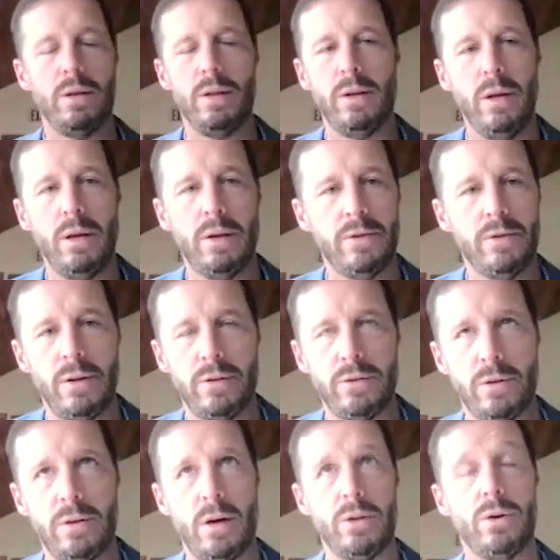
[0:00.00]
and
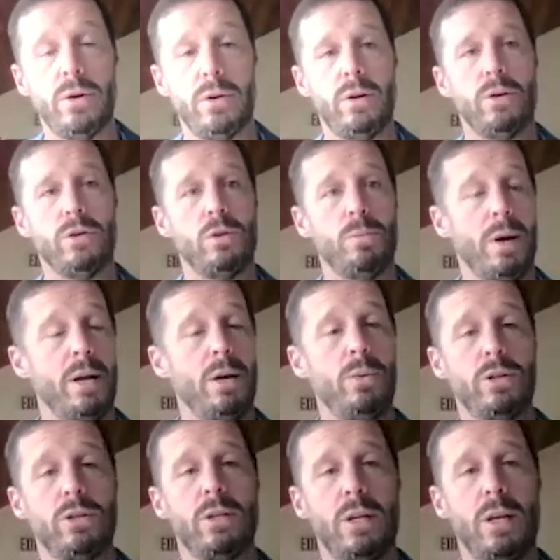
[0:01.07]
it's another spike,
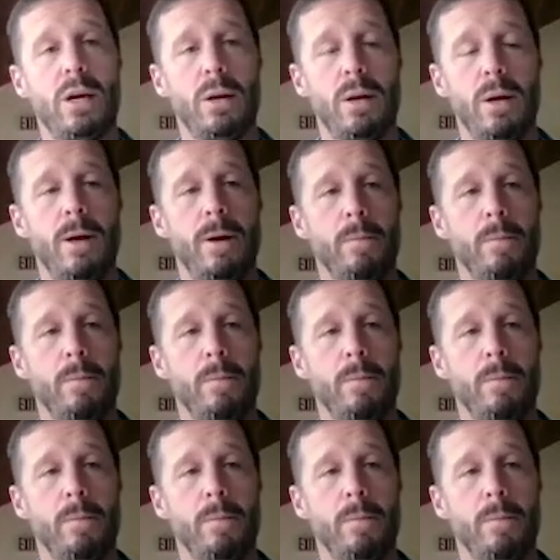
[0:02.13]
which is again,